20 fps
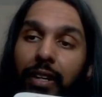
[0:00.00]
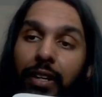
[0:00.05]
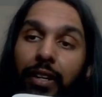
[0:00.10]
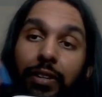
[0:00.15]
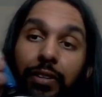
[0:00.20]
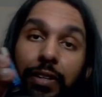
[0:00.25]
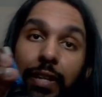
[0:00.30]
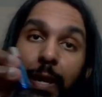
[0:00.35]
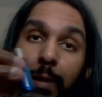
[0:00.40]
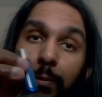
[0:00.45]

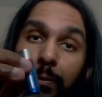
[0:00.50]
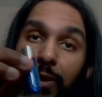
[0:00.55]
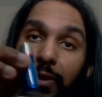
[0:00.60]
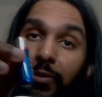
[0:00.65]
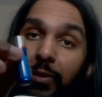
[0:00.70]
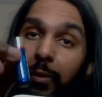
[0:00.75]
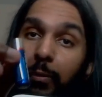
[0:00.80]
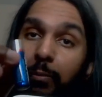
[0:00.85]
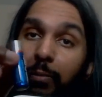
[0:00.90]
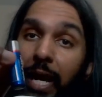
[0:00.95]
depth
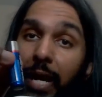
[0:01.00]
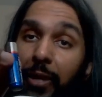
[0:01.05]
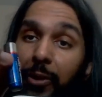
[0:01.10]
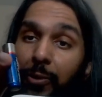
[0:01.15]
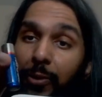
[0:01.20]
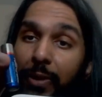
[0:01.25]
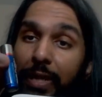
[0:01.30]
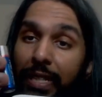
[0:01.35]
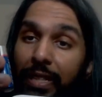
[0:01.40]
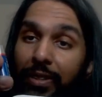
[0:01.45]
of the
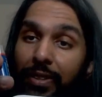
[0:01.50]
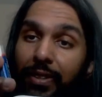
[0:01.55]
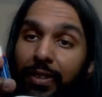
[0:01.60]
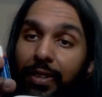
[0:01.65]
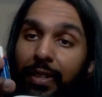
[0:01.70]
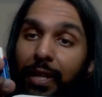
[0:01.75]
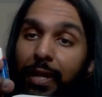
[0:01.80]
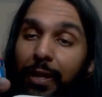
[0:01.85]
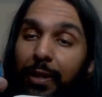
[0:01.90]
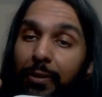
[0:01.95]
battery
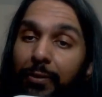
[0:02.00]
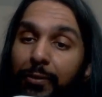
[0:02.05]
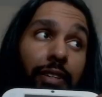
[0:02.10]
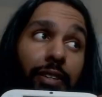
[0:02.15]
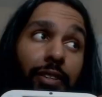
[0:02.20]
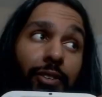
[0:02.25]
itself,